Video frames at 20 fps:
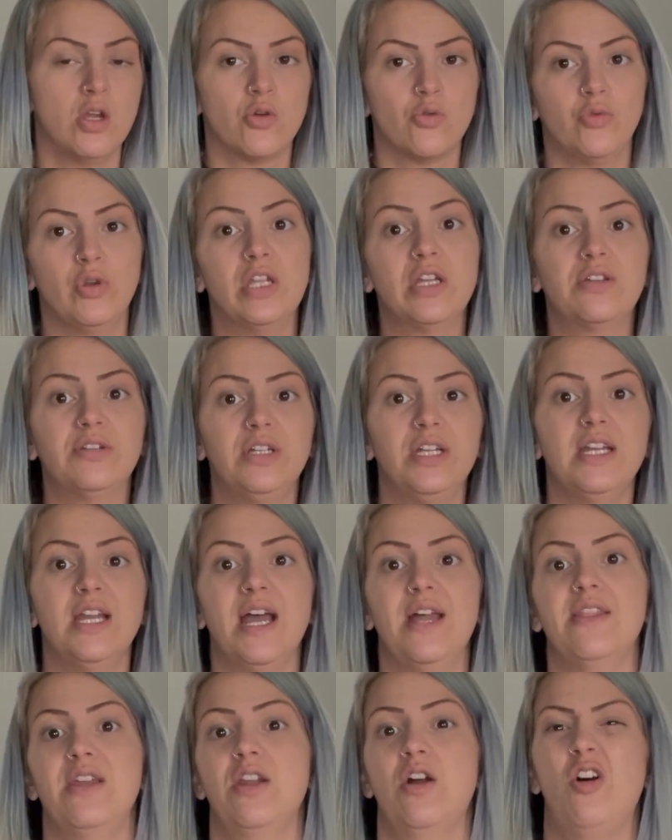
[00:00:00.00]
wrinkly
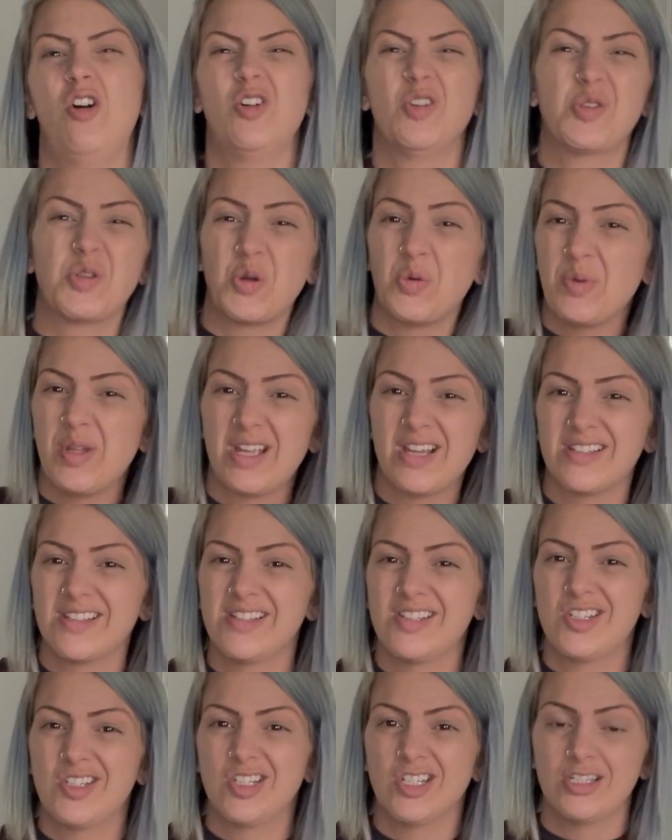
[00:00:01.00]
and then also because
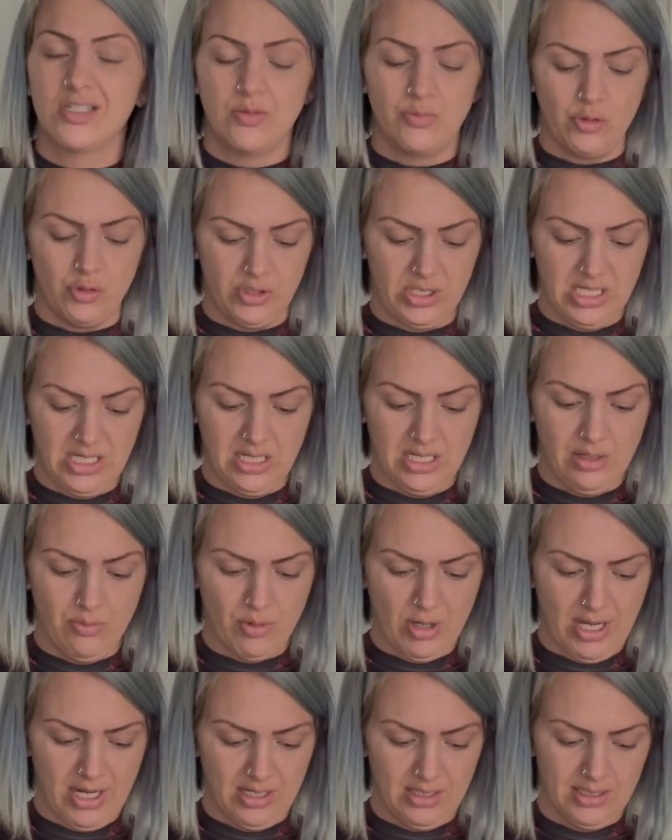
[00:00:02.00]
it's just a boutique
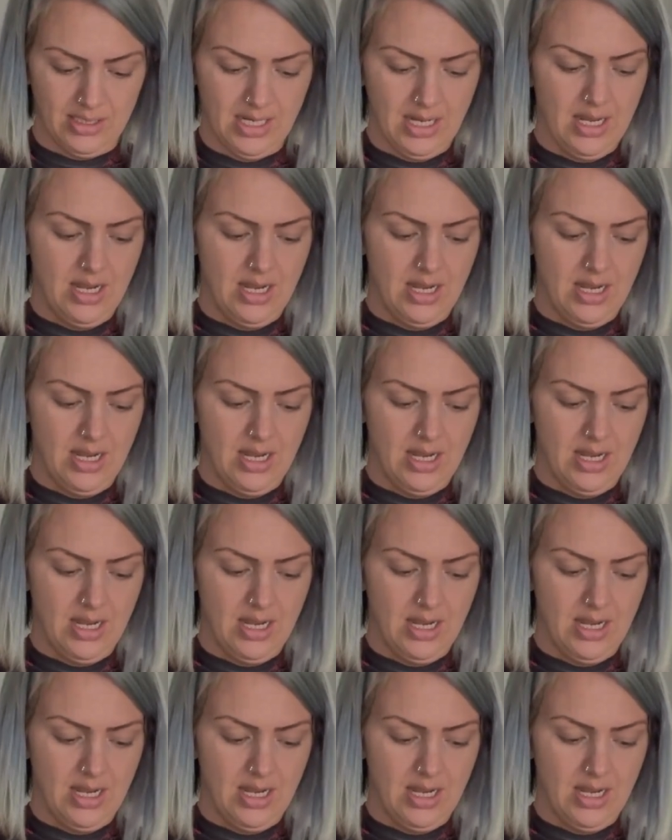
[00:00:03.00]
brand.